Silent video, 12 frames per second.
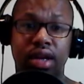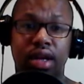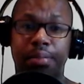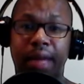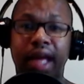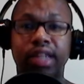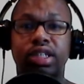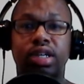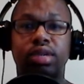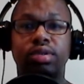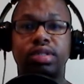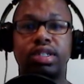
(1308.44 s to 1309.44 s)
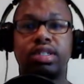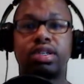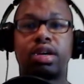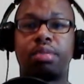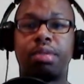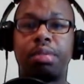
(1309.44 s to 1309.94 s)
Mac Jones is
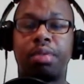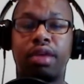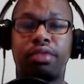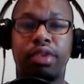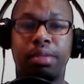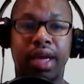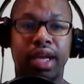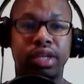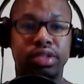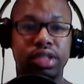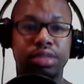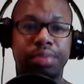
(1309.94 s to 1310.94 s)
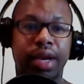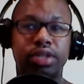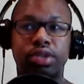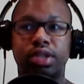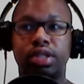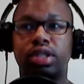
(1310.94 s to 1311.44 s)
going to be playing for the Patriots.
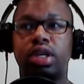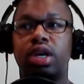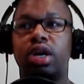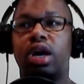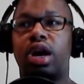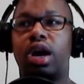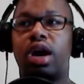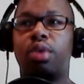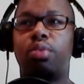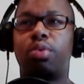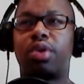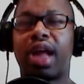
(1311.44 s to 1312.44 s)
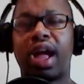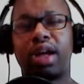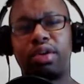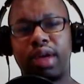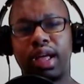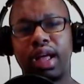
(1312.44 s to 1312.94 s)
Patriots were not
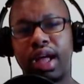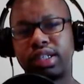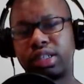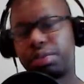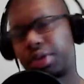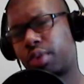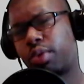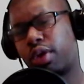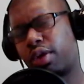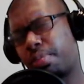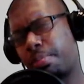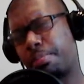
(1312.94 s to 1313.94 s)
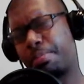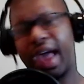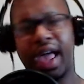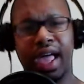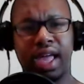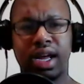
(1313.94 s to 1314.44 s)
great last year, but they weren't
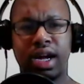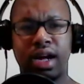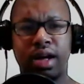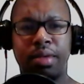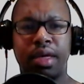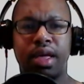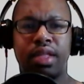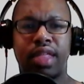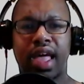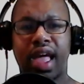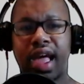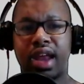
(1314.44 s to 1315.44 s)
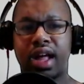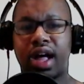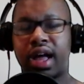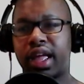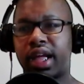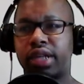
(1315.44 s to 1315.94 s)
bad. They had a
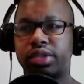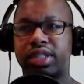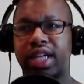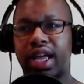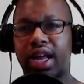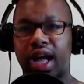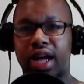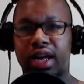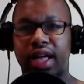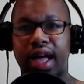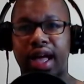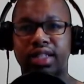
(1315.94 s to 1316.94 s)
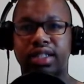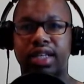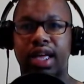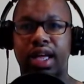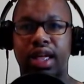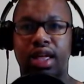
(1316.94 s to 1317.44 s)
lot of injuries. They had a lot of guys
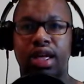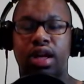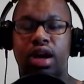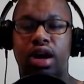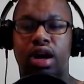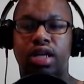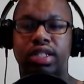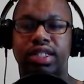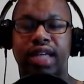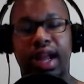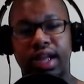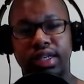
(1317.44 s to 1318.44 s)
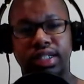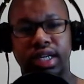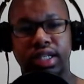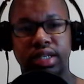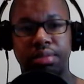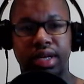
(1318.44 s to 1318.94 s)
that sat out the
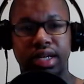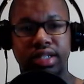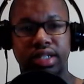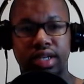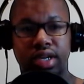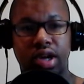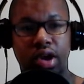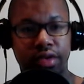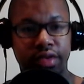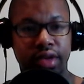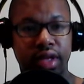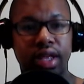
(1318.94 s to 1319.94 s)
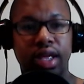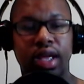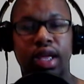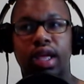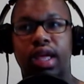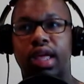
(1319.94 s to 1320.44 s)
season because of COVID.
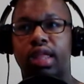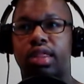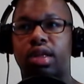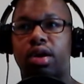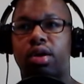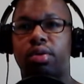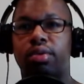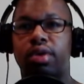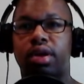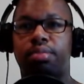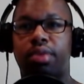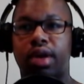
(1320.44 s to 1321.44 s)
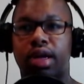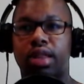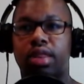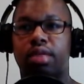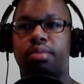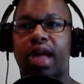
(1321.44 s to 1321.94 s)
And so they're bringing
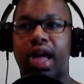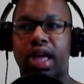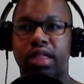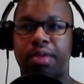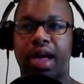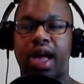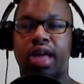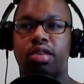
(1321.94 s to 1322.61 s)
some guys back.